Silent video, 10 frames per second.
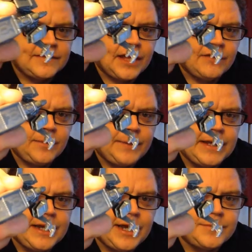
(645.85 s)
They're all
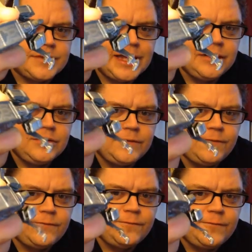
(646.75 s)
paint apps. They look
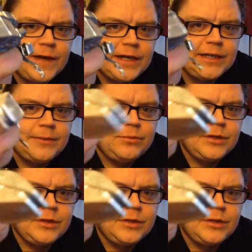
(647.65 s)
fucking